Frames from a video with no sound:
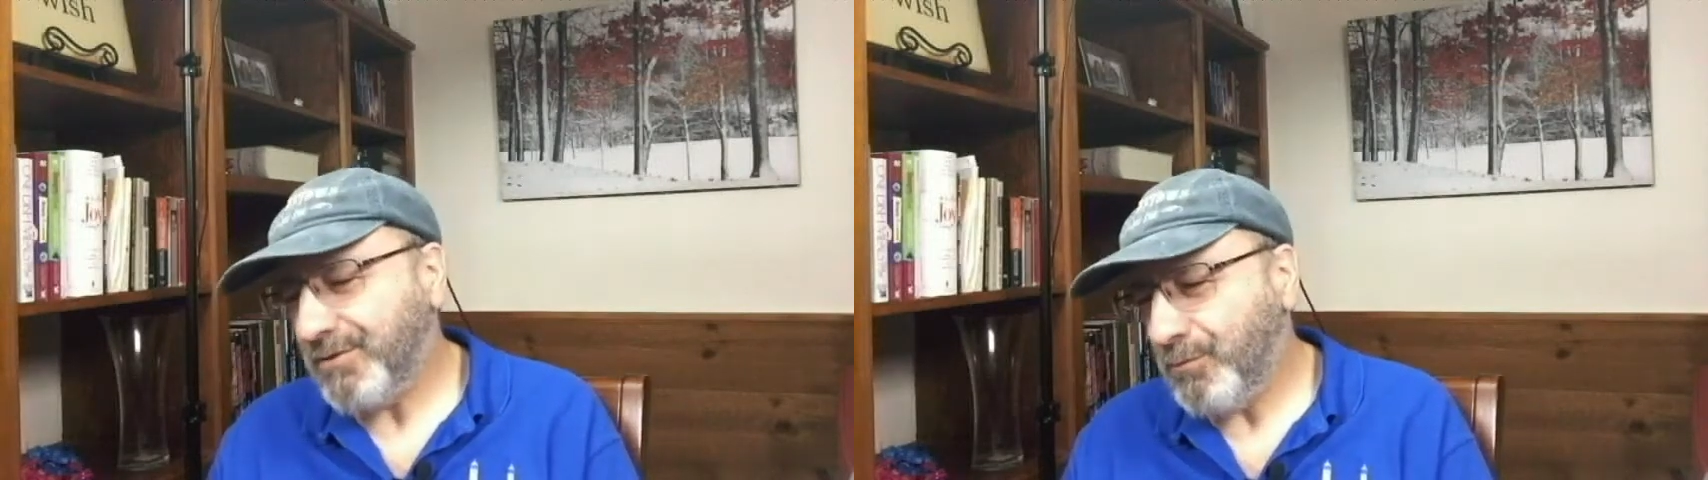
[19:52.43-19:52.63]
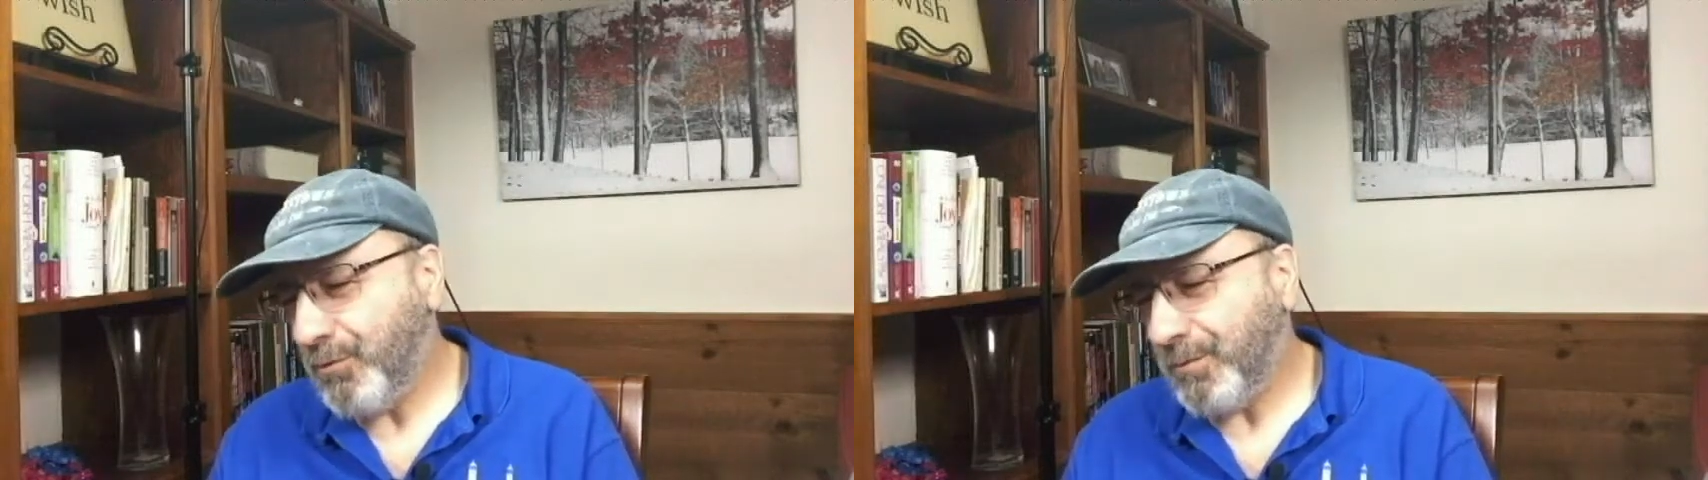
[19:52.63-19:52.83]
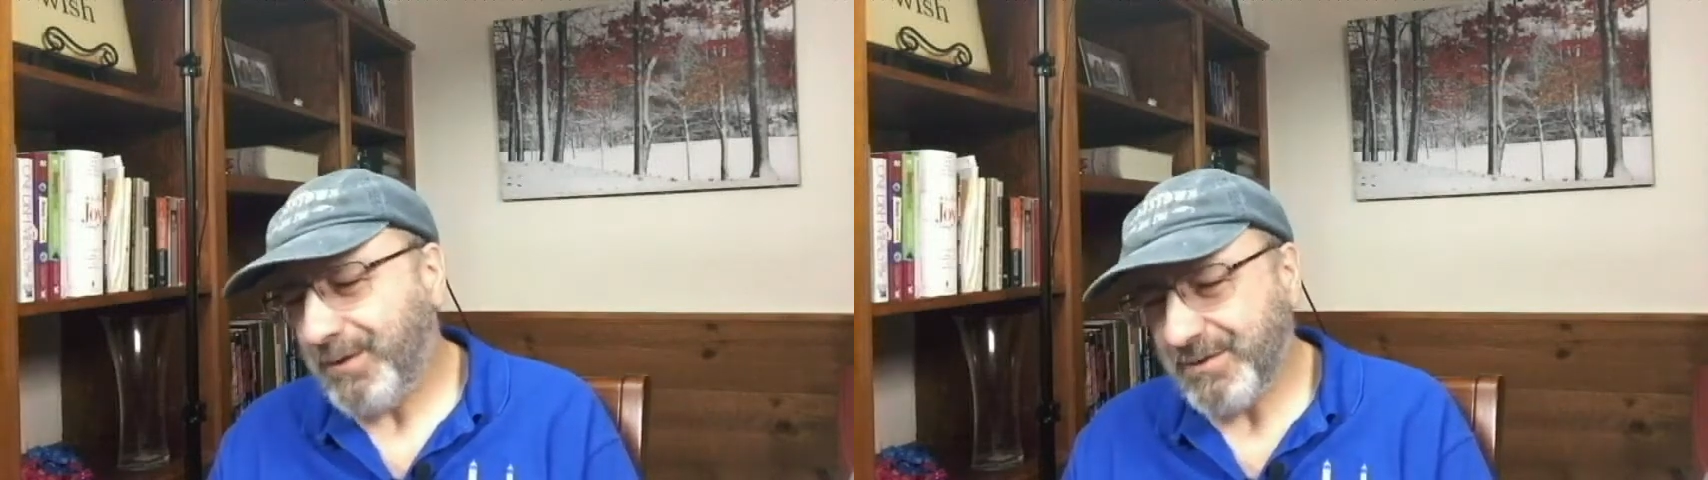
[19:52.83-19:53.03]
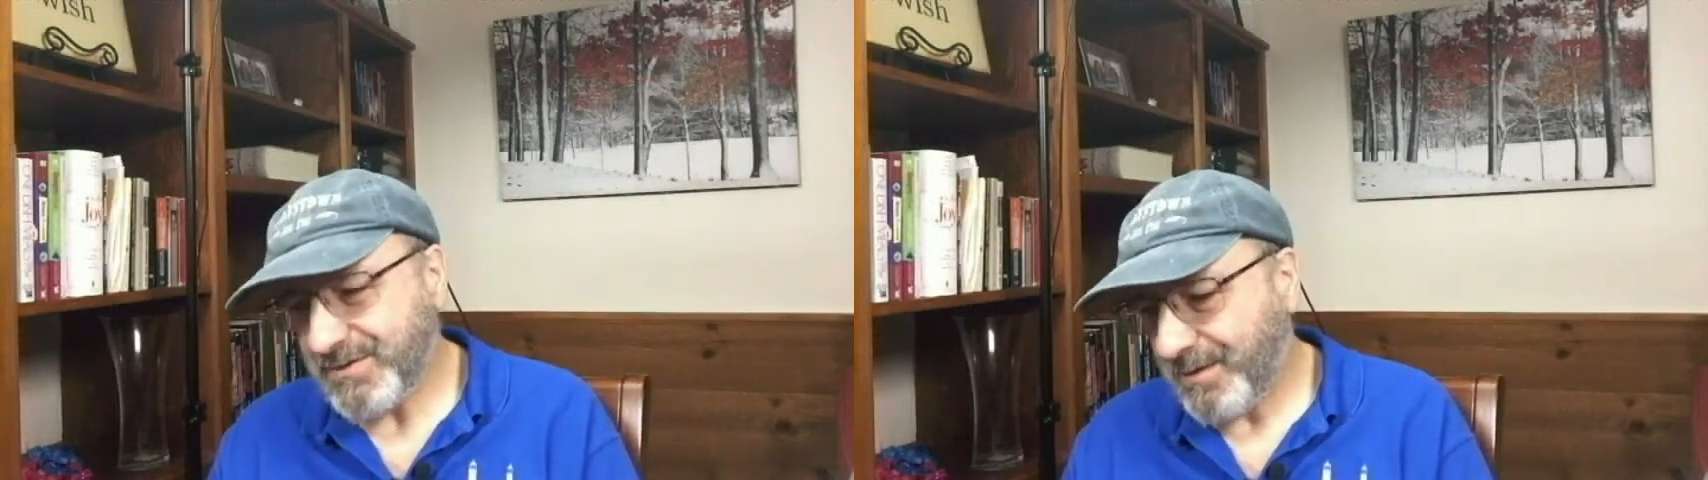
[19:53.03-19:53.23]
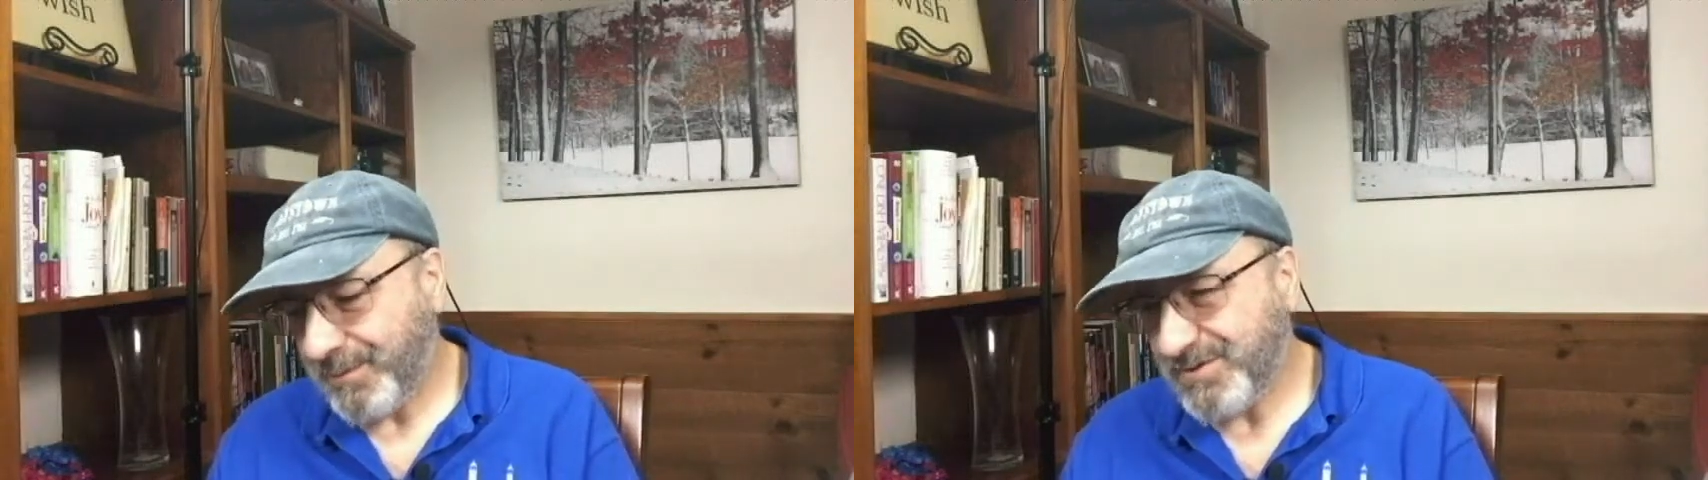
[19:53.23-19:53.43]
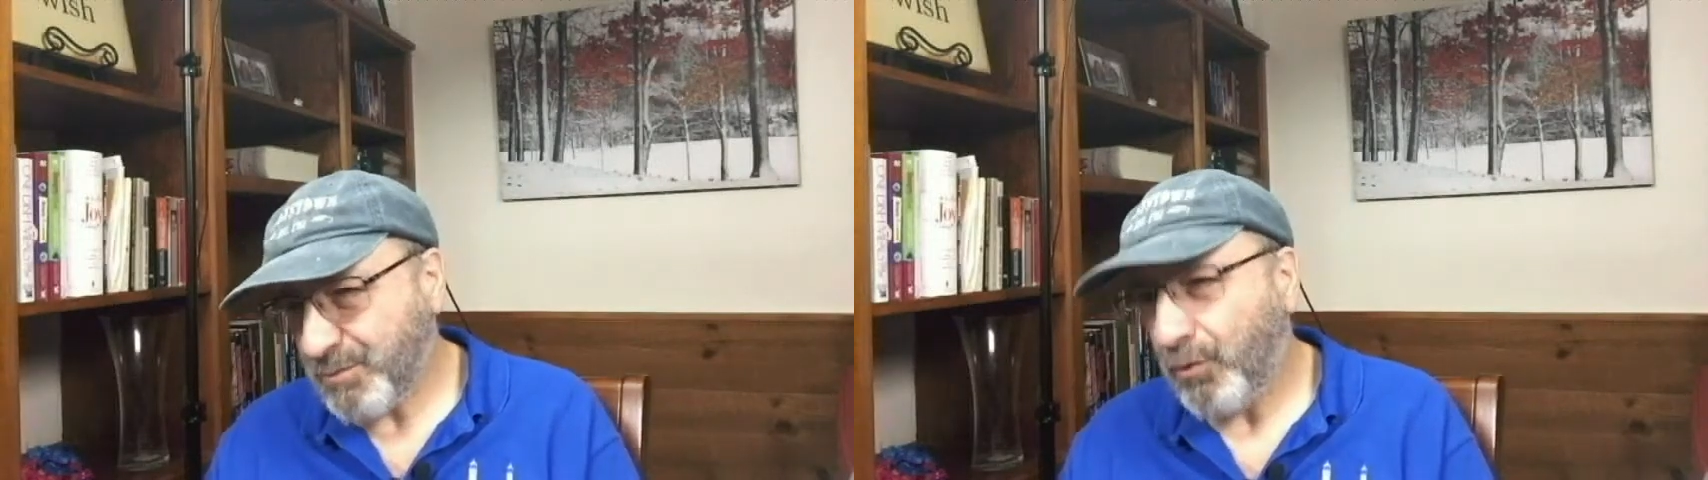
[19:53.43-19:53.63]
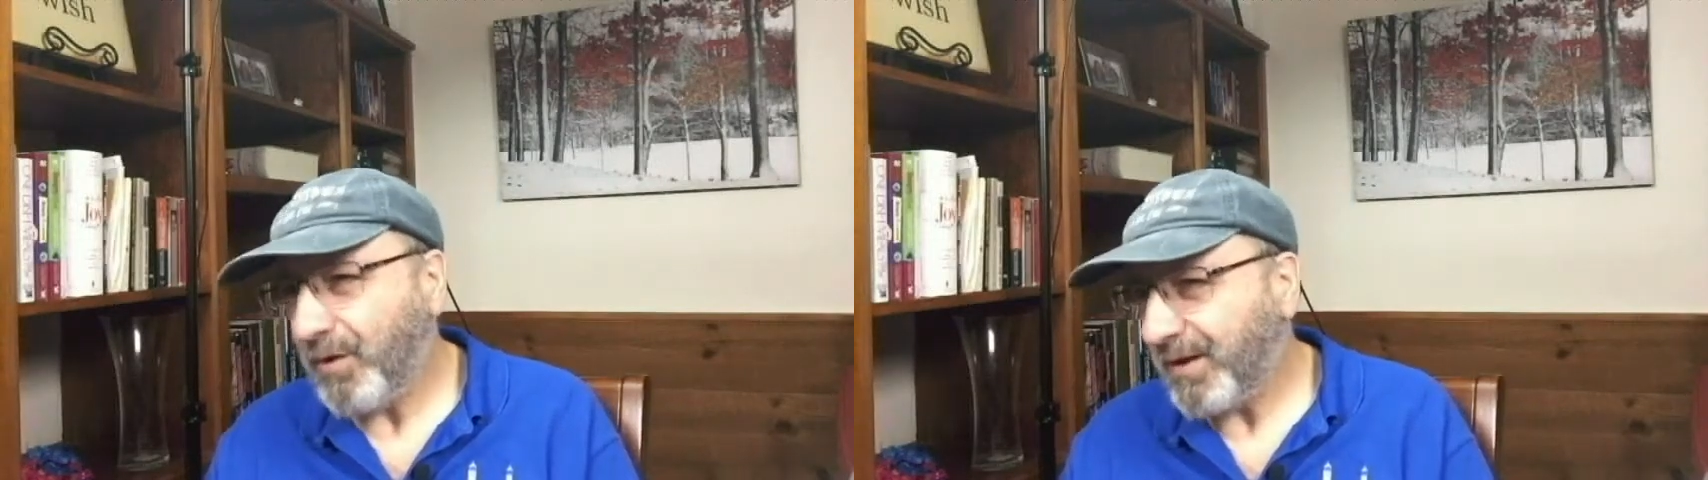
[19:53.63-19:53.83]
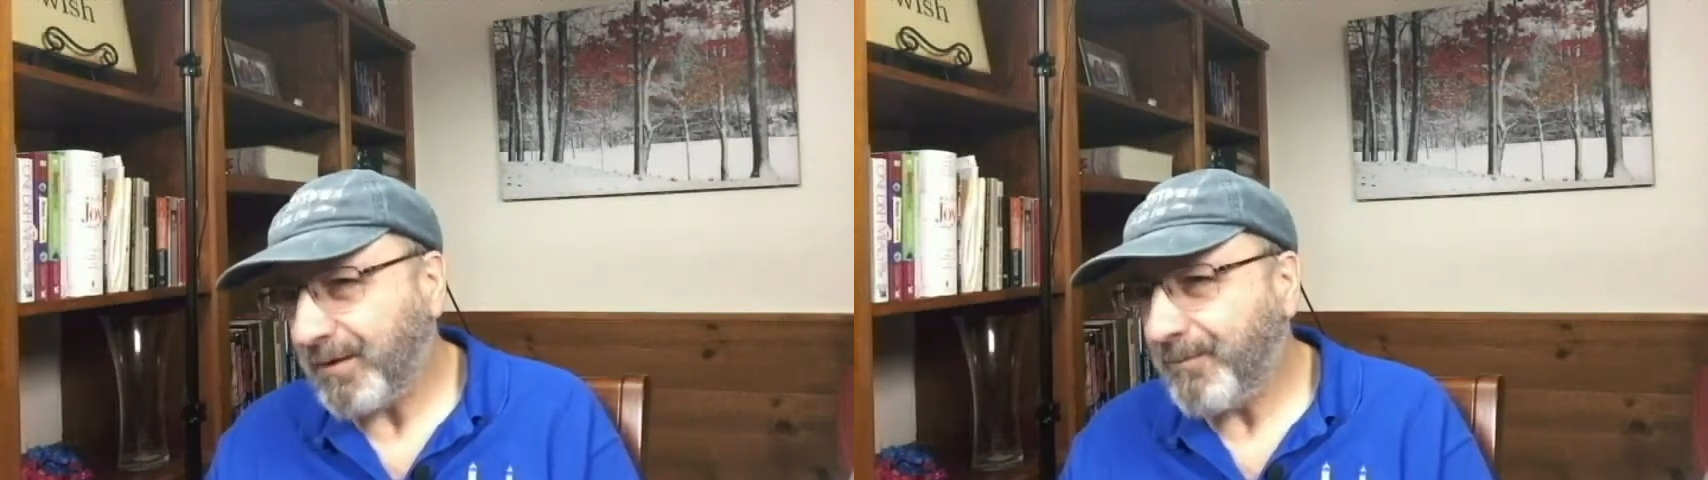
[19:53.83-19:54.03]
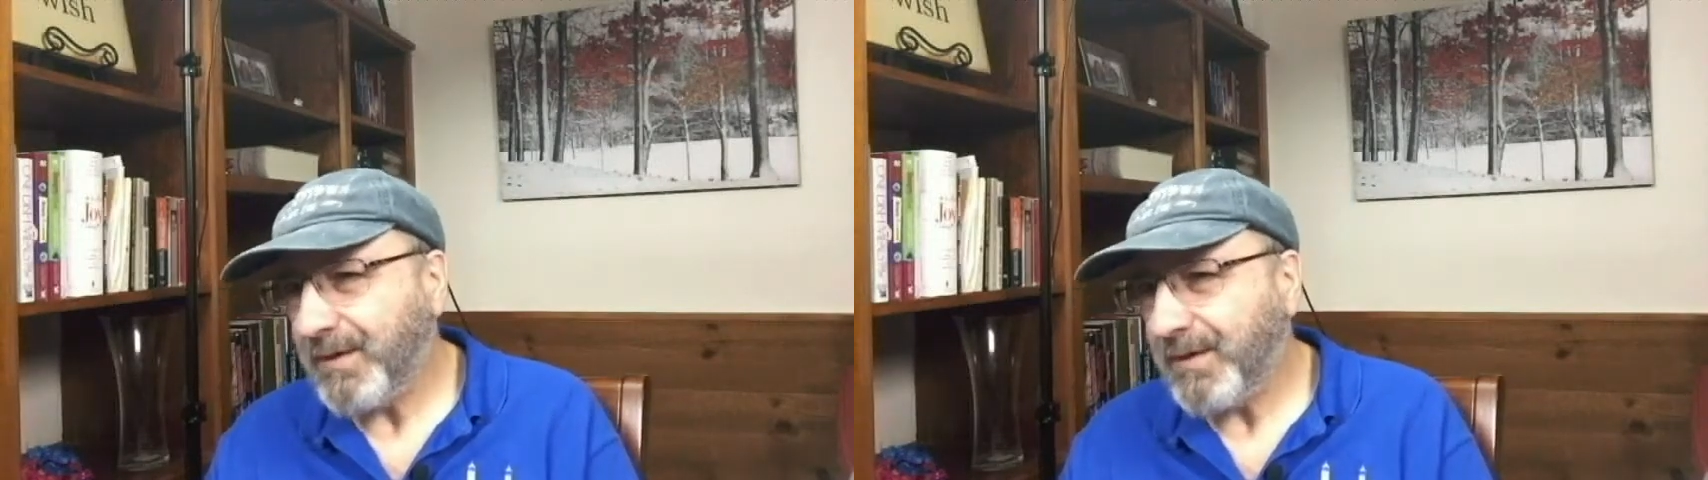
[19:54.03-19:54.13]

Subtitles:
two more because that'll be spoiling.